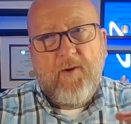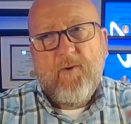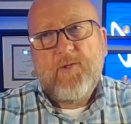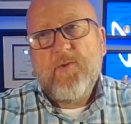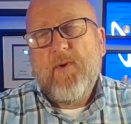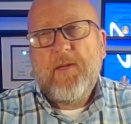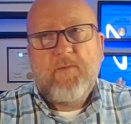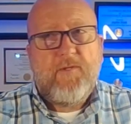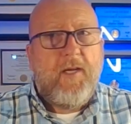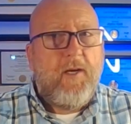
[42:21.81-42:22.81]
or
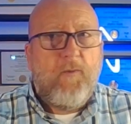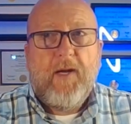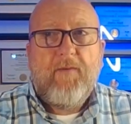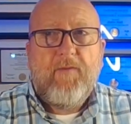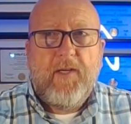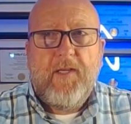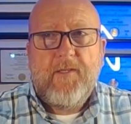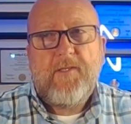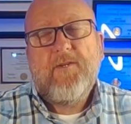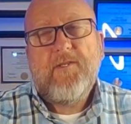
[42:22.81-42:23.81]
20% or whatever it
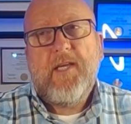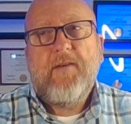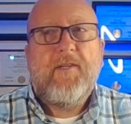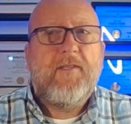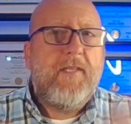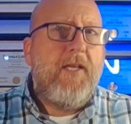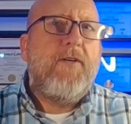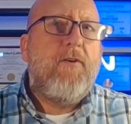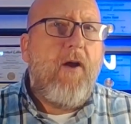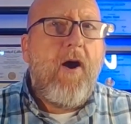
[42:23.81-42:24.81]
is to your savings, and then
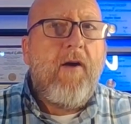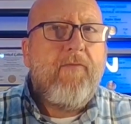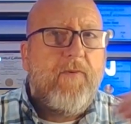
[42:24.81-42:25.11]
you're off and